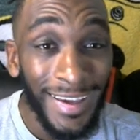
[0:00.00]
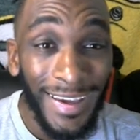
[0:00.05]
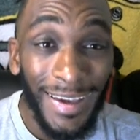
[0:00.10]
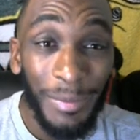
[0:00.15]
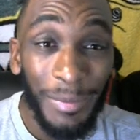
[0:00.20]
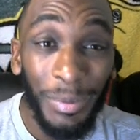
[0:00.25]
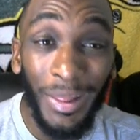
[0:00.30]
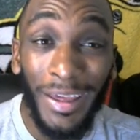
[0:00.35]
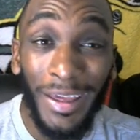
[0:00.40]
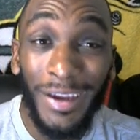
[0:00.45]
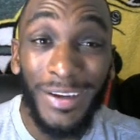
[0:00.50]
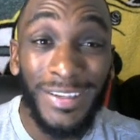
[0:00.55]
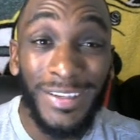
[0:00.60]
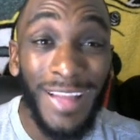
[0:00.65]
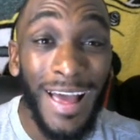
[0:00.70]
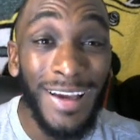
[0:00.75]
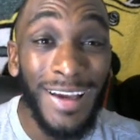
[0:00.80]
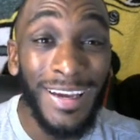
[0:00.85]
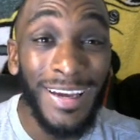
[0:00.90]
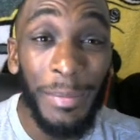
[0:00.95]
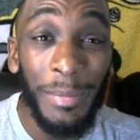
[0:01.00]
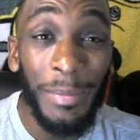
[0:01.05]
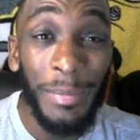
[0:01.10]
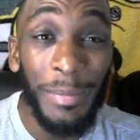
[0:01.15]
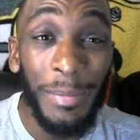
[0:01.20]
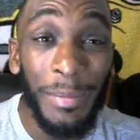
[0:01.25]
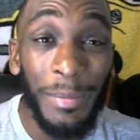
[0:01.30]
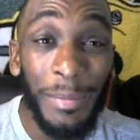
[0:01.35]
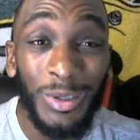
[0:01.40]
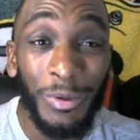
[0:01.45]
Players not coming
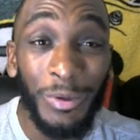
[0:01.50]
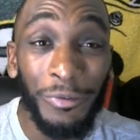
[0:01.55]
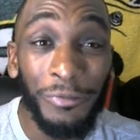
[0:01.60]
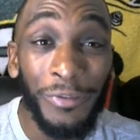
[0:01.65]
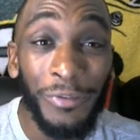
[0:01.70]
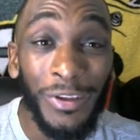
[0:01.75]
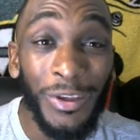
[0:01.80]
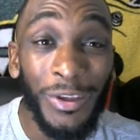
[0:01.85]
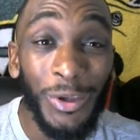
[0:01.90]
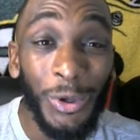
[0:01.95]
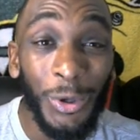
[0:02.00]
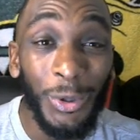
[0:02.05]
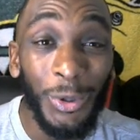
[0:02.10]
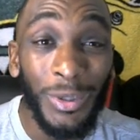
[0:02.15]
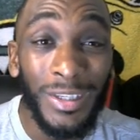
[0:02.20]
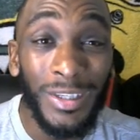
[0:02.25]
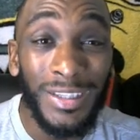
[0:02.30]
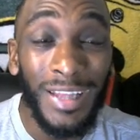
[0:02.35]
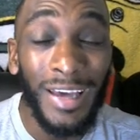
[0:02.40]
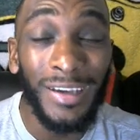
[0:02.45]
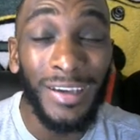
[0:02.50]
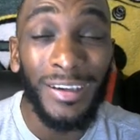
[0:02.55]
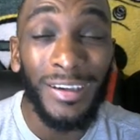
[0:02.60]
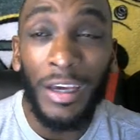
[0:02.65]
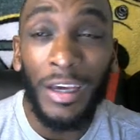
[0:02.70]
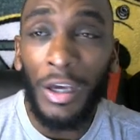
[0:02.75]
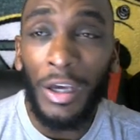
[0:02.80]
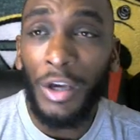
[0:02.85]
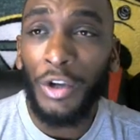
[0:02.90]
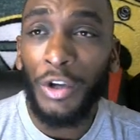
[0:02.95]
out to the field. It's like
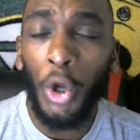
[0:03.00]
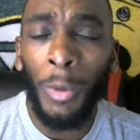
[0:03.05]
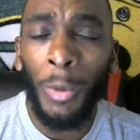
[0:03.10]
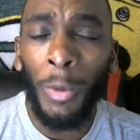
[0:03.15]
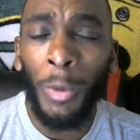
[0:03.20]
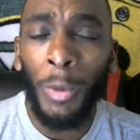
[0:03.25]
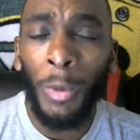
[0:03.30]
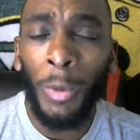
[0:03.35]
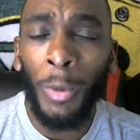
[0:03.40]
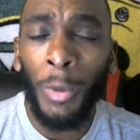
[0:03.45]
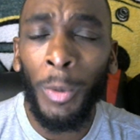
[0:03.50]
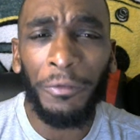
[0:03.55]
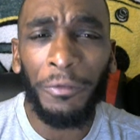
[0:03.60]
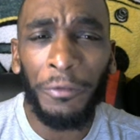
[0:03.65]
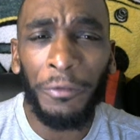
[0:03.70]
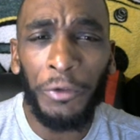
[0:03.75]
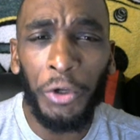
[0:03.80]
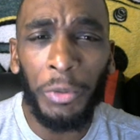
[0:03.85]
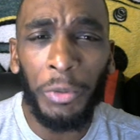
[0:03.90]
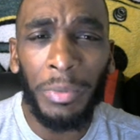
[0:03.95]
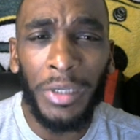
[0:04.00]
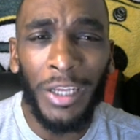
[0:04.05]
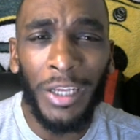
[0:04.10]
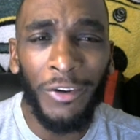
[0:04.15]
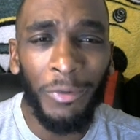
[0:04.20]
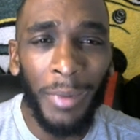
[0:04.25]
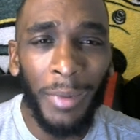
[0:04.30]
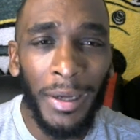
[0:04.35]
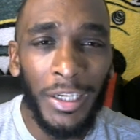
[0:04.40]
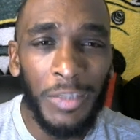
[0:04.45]
nobody on the field, but
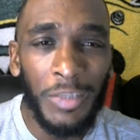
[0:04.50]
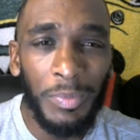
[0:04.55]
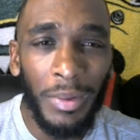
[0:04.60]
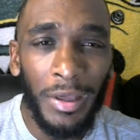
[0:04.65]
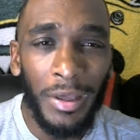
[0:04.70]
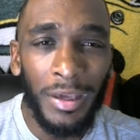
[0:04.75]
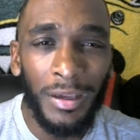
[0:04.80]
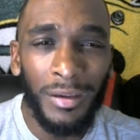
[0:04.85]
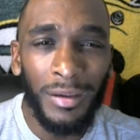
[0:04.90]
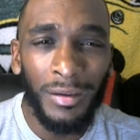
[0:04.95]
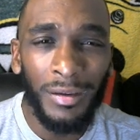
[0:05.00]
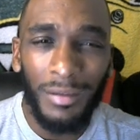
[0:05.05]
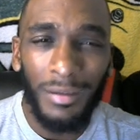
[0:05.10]
everybody's playing.